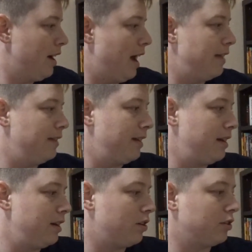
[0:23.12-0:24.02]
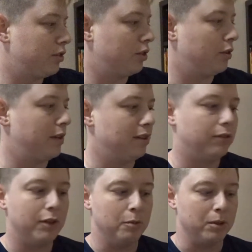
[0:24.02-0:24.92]
And then also these
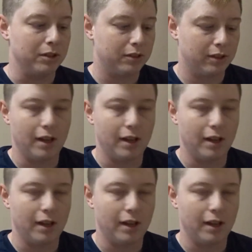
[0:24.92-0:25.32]
few books.